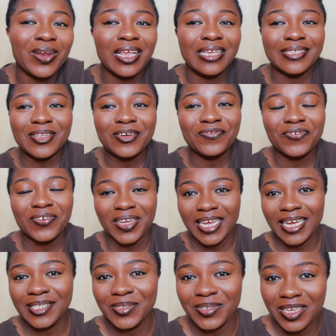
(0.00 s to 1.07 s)
please don't
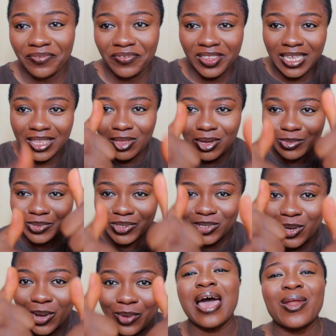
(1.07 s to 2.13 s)
forget to give it a thumbs
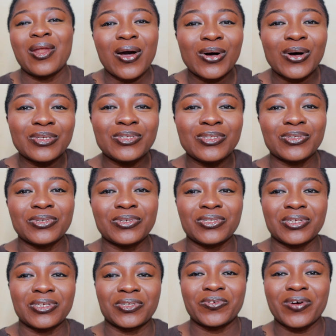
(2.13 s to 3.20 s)
up and also
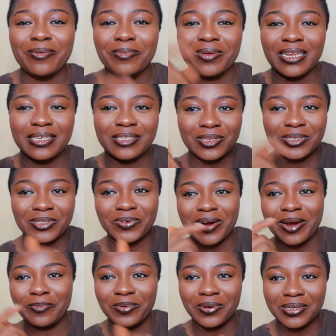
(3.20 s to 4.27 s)
subscribe in the
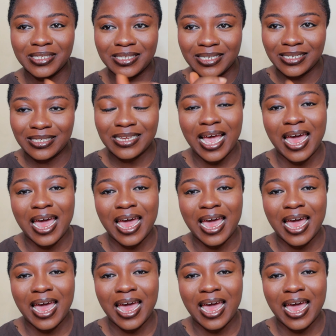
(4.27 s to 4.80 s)
subscribe button.